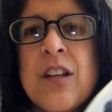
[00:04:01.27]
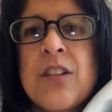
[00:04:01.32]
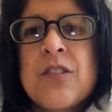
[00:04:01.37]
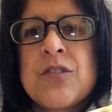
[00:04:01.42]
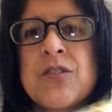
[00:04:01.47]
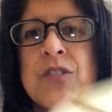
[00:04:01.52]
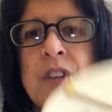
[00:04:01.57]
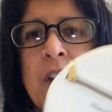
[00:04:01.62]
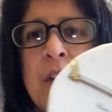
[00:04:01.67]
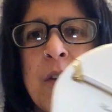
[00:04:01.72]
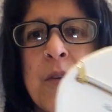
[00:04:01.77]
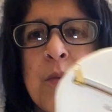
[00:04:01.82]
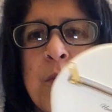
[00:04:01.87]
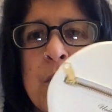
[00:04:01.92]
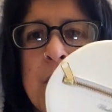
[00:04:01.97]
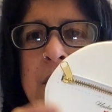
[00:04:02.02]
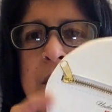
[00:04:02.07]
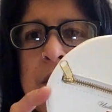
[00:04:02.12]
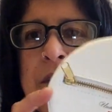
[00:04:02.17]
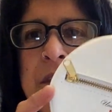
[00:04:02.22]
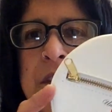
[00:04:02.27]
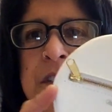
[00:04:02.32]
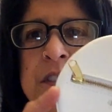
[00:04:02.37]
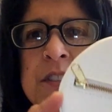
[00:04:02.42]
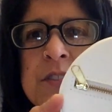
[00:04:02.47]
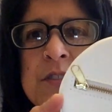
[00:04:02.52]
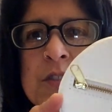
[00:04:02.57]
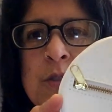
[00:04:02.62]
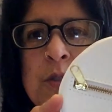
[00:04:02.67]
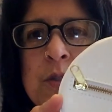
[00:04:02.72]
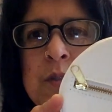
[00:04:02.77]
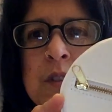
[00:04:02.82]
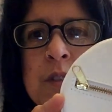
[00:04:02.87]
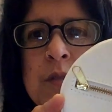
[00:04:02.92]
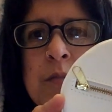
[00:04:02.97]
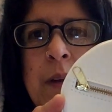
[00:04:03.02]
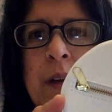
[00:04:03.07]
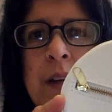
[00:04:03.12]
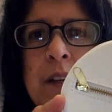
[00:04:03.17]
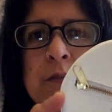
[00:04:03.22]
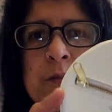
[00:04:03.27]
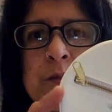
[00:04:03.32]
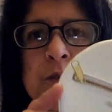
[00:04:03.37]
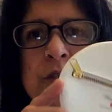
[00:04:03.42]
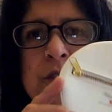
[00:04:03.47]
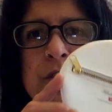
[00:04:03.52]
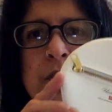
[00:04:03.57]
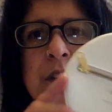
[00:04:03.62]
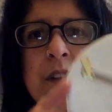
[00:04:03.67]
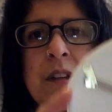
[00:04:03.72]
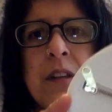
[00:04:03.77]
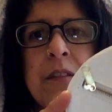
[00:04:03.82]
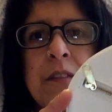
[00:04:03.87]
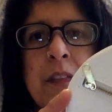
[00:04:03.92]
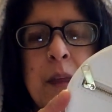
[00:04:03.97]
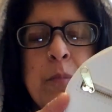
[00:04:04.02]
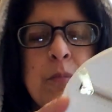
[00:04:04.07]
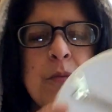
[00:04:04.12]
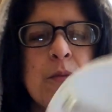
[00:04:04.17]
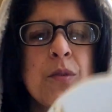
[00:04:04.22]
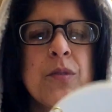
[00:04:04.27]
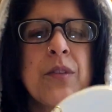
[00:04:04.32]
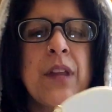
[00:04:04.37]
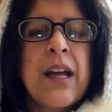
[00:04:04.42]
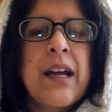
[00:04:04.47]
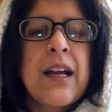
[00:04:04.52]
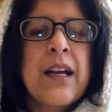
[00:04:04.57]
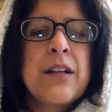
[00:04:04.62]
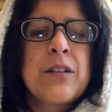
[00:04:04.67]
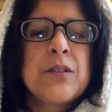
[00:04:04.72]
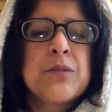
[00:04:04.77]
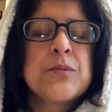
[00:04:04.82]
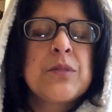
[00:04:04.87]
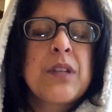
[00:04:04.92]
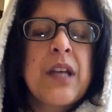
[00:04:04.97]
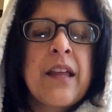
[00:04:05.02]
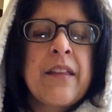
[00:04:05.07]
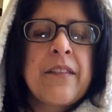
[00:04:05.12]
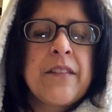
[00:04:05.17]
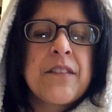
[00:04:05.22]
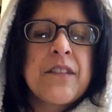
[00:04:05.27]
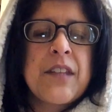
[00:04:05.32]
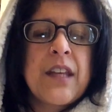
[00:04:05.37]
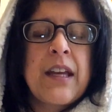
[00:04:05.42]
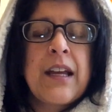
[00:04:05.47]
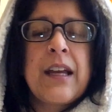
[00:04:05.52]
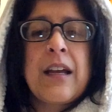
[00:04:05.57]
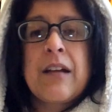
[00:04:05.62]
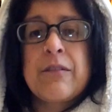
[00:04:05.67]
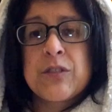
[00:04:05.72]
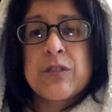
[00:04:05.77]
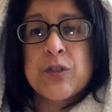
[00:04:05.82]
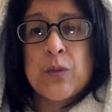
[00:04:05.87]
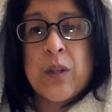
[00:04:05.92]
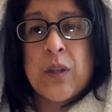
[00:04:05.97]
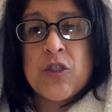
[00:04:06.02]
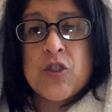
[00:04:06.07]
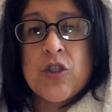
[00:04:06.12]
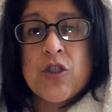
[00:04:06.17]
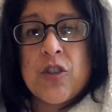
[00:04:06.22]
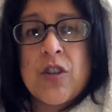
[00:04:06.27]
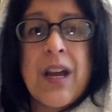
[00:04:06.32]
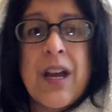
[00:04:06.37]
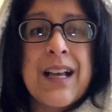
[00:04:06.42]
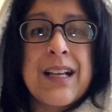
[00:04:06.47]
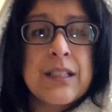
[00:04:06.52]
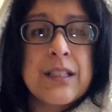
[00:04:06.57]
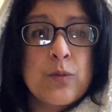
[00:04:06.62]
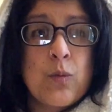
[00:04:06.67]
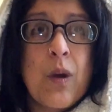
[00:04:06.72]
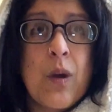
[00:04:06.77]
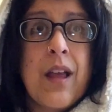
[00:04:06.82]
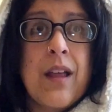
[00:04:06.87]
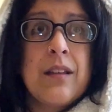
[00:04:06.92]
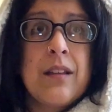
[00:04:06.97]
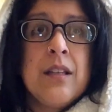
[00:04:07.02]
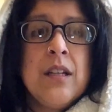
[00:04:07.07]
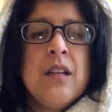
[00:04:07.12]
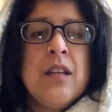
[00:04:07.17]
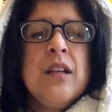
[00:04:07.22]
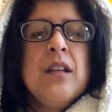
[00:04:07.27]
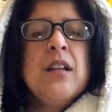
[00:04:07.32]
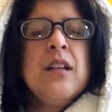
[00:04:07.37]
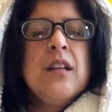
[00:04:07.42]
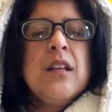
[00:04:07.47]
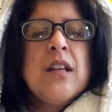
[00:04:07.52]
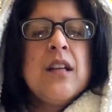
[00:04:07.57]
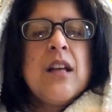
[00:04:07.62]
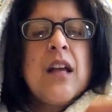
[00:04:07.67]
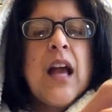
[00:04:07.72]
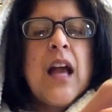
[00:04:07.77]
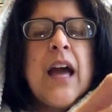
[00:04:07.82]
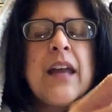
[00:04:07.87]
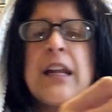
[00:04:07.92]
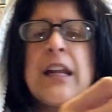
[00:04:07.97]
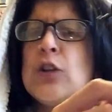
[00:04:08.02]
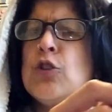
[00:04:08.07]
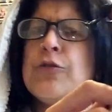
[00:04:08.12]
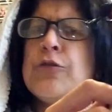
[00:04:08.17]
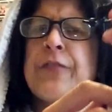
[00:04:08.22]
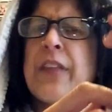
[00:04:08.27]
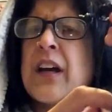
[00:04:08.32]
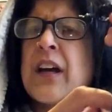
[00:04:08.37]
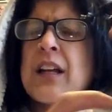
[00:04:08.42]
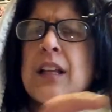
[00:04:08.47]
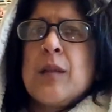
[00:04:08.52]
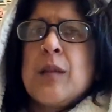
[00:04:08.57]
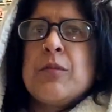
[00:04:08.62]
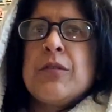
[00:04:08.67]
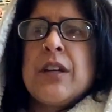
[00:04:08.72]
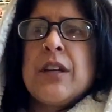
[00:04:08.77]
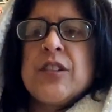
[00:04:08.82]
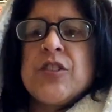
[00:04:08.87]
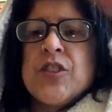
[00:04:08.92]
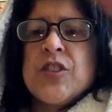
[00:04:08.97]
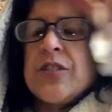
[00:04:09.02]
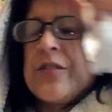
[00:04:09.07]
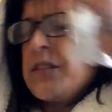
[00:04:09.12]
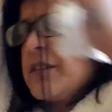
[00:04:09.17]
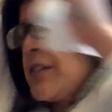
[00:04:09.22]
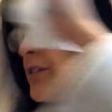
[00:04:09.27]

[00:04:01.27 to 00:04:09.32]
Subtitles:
So this is a cool little pouch. They brought that out and I have a sweatshirt as well. And I love that collaboration.